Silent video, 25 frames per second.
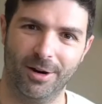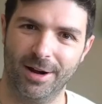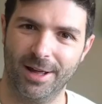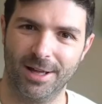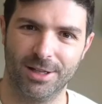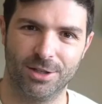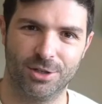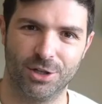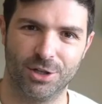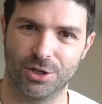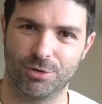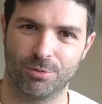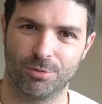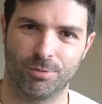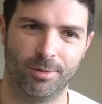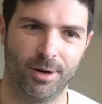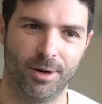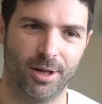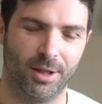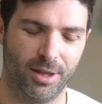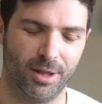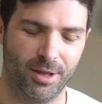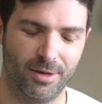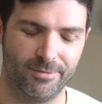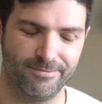It just
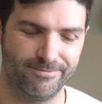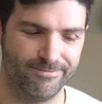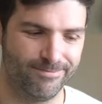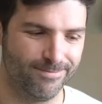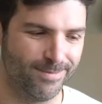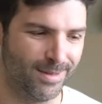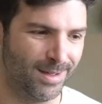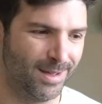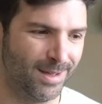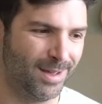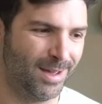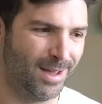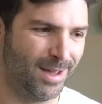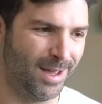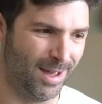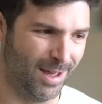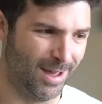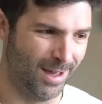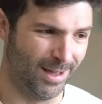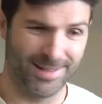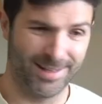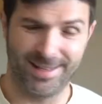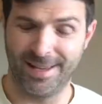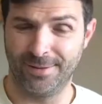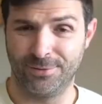really
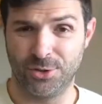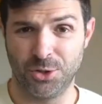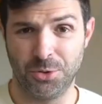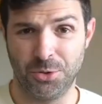gives you